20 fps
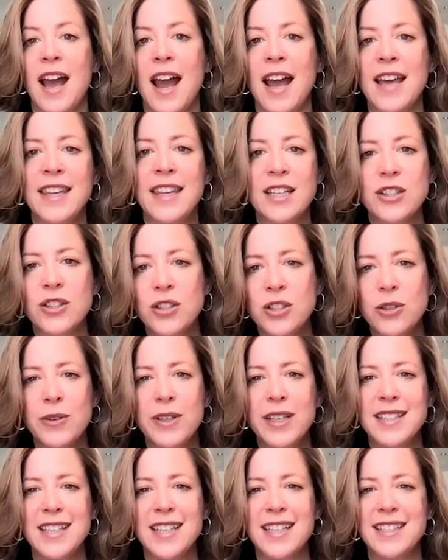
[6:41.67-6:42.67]
I think it's too
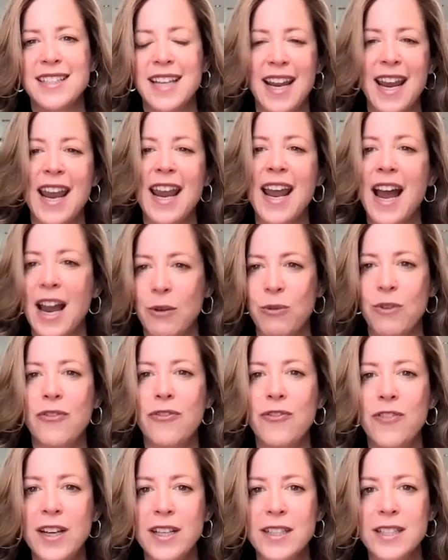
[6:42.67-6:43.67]
easy to say AI will
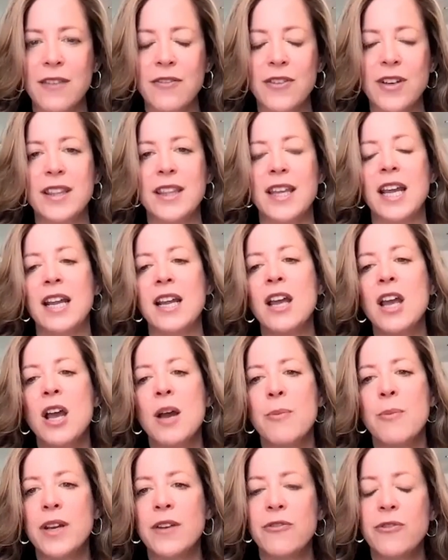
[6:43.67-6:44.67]
fix everything,
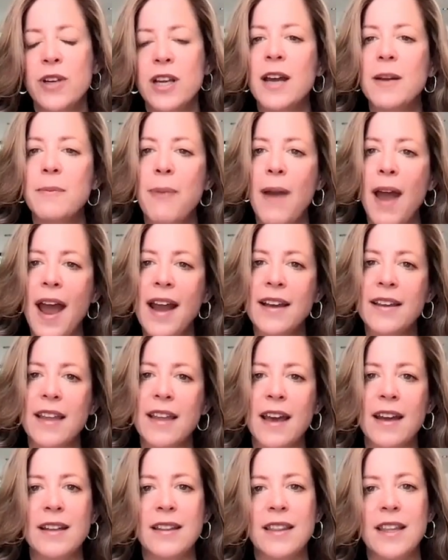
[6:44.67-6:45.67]
but if we unpack
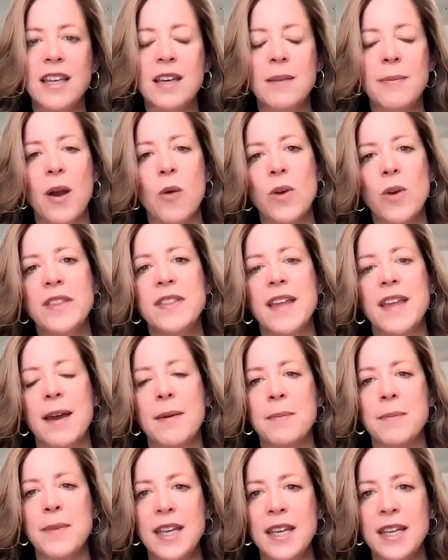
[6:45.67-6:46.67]
that and think about what that
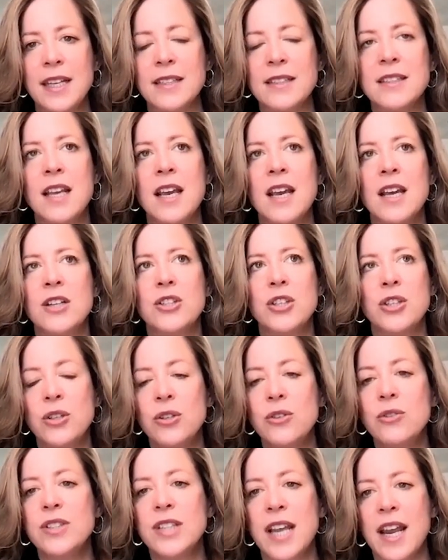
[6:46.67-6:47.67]
means to
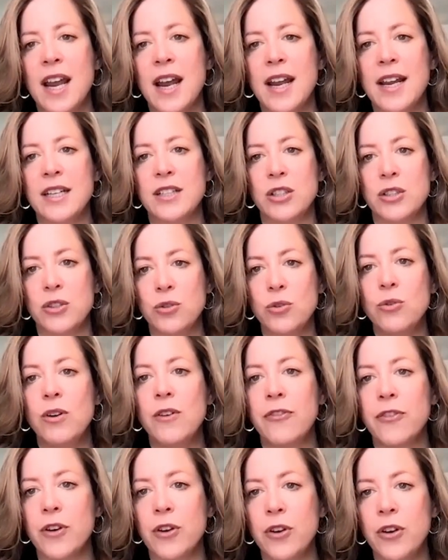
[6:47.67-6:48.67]
use AI as a tool
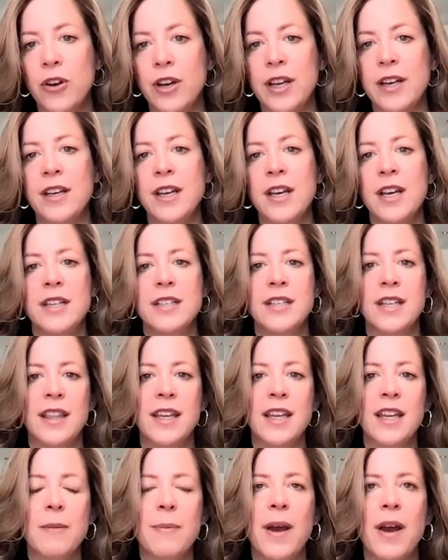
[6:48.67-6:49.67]
for good, to
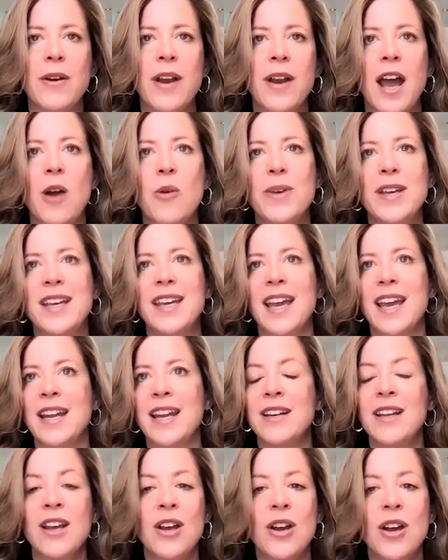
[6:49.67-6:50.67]
think about how we
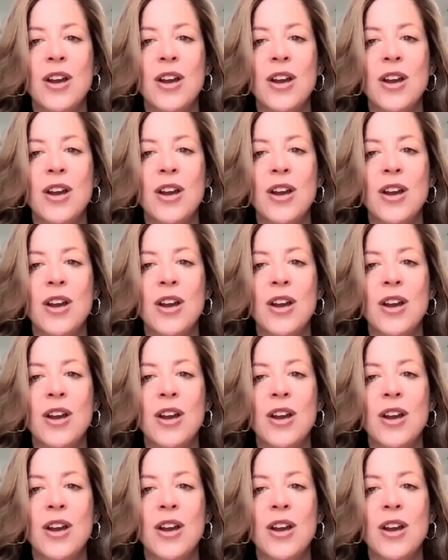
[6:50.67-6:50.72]
can